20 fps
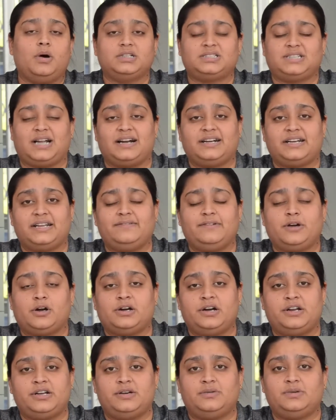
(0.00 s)
starting a
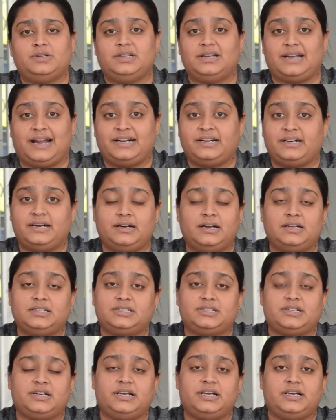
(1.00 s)
career with the right
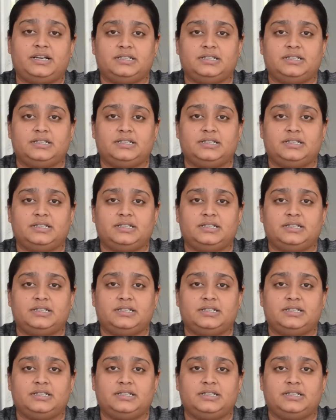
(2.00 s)
industry